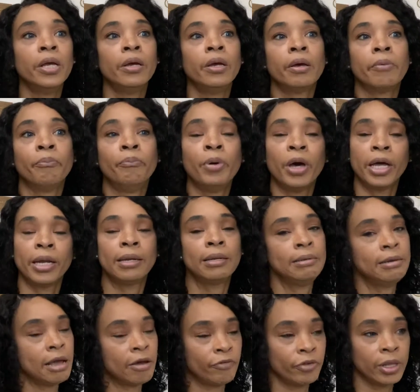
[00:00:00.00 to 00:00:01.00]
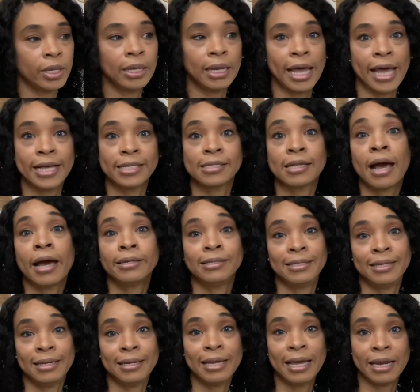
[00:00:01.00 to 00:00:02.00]
But nevertheless, I
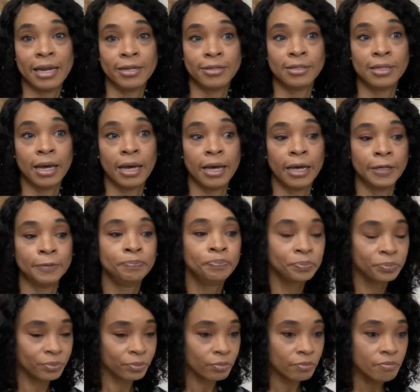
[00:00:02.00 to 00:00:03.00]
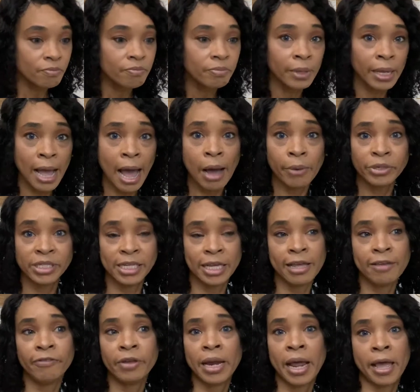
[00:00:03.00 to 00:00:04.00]
did get it done. I was
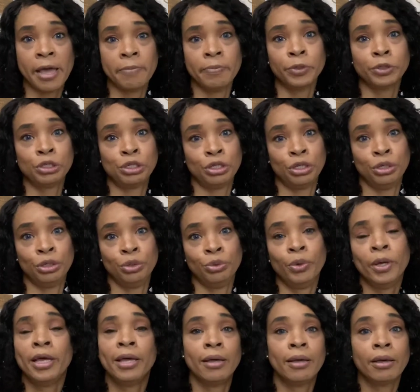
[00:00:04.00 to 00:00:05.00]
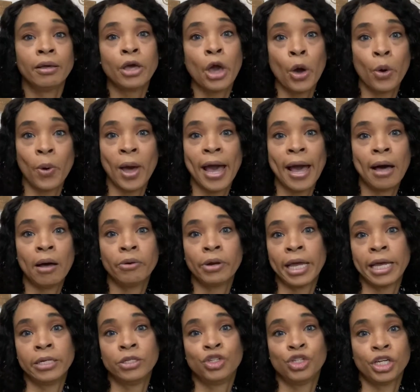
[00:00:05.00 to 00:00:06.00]
even able to go out
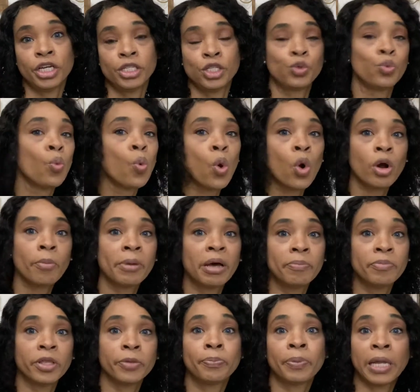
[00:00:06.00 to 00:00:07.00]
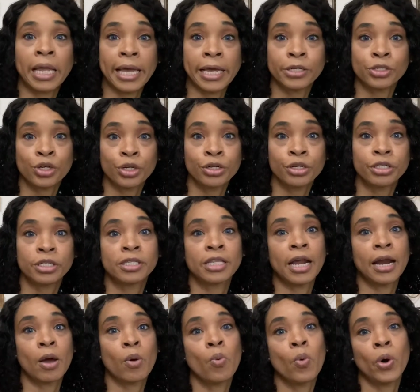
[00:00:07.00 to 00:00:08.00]
and just warm up the planters that
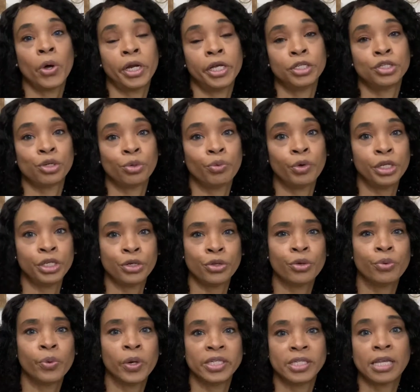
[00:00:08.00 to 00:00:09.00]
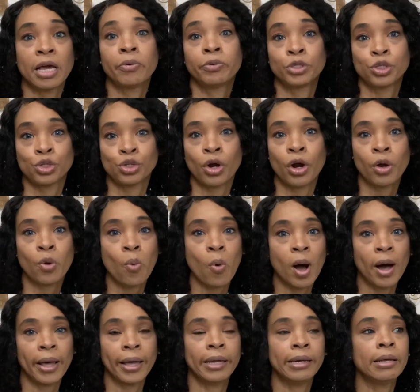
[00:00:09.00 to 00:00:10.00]
I wanted to redo, the ones that was stark
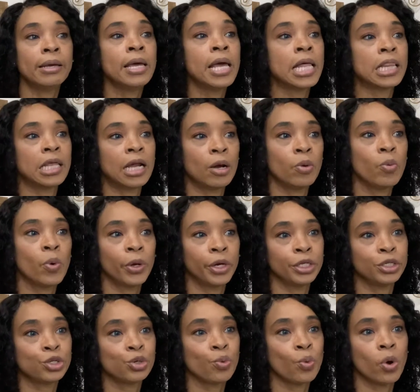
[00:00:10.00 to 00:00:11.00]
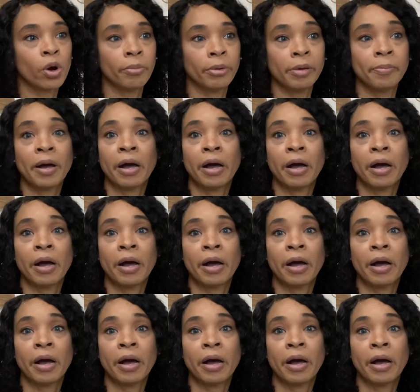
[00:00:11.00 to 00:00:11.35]
white that I wanted to warm up.